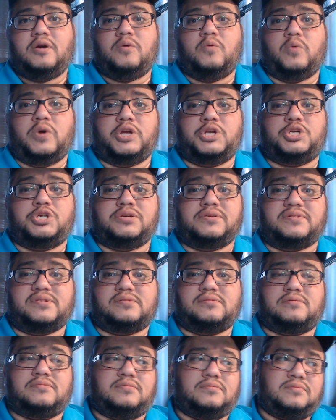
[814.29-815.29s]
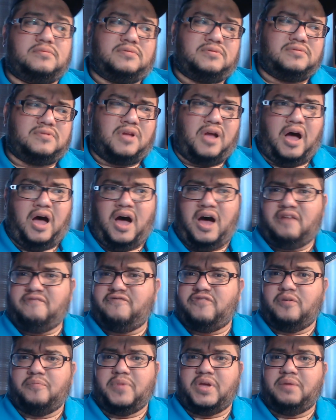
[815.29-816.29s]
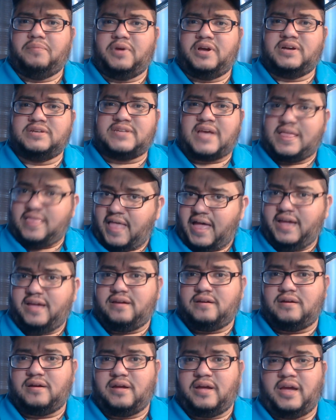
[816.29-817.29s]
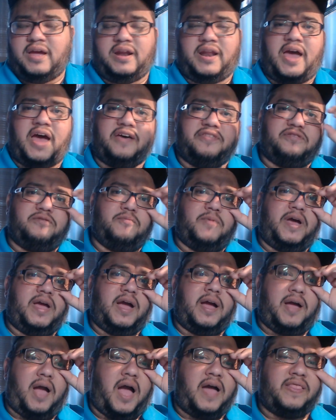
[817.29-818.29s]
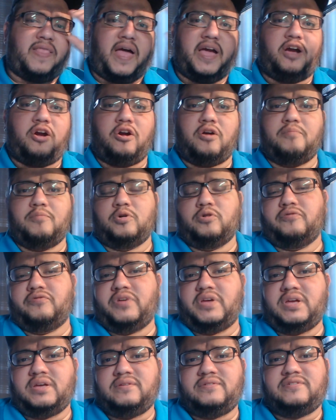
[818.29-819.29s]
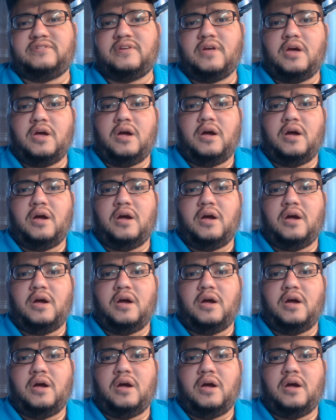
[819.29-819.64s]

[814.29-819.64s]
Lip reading: which is odd for me because I like Anne Hathaway. I like her movies.